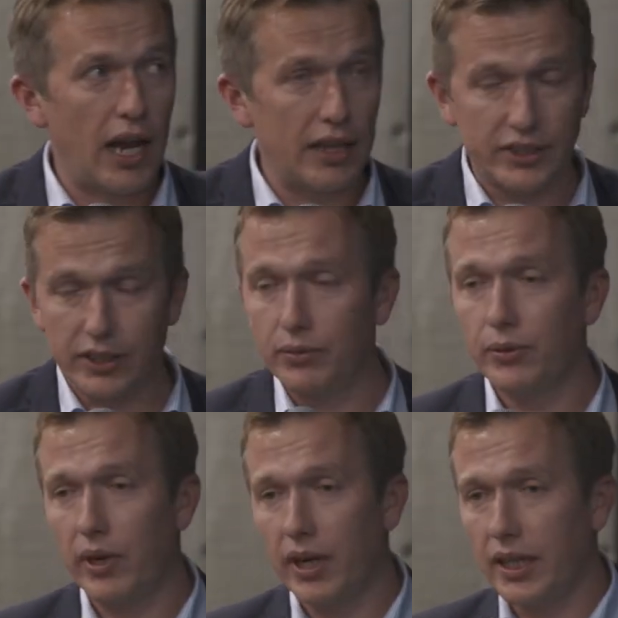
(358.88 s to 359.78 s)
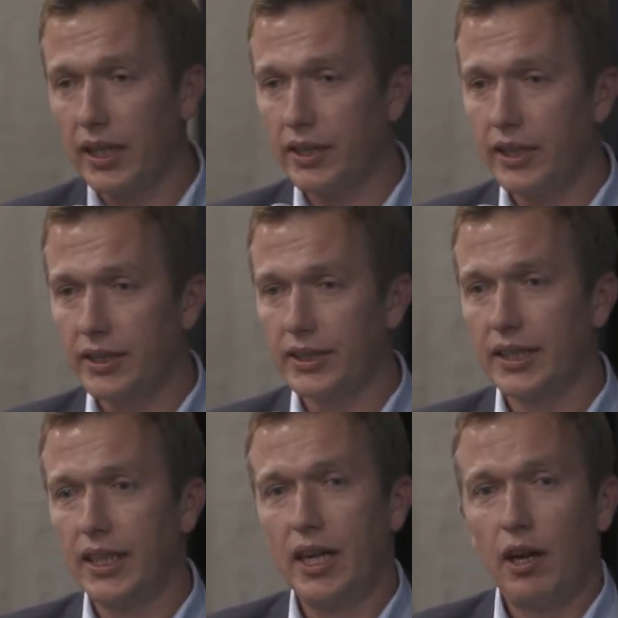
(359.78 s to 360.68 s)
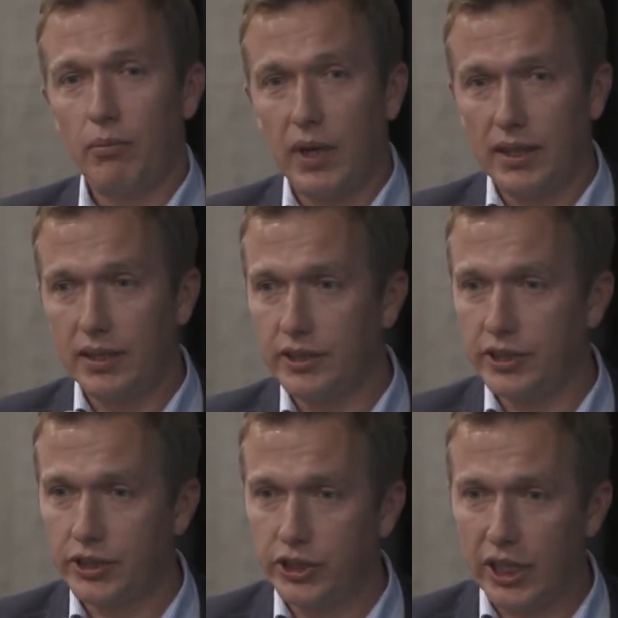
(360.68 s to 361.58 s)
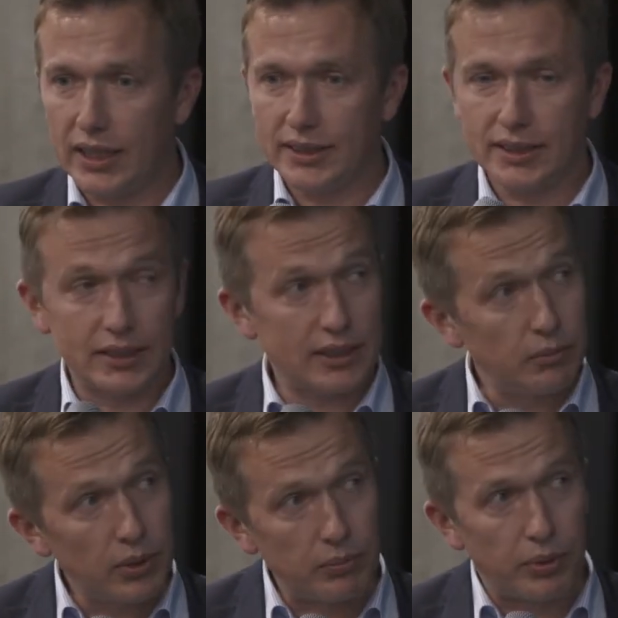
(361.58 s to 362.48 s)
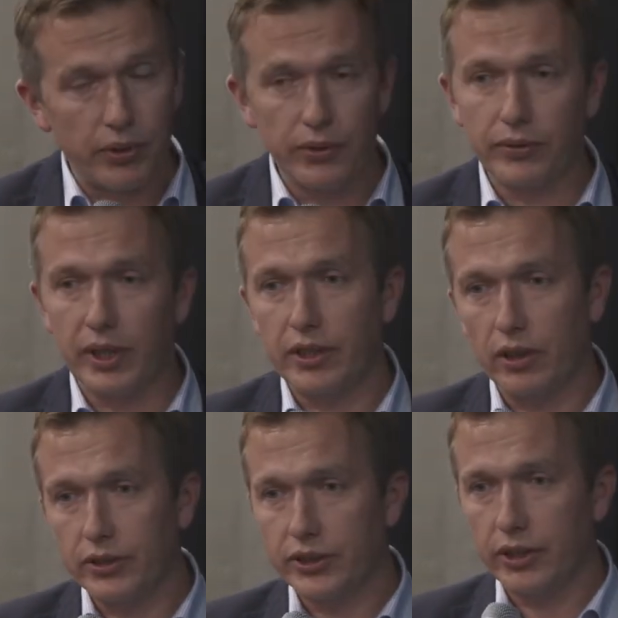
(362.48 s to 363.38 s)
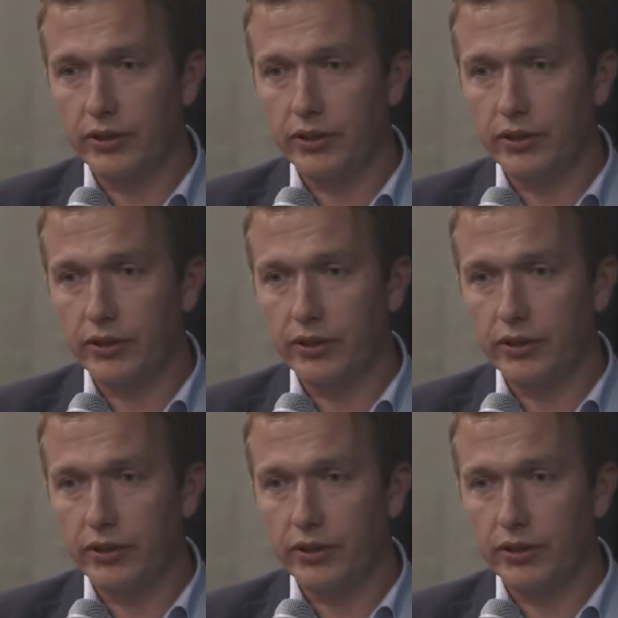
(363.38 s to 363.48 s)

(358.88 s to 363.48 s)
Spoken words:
any software analytics, but it's just a simple proof that also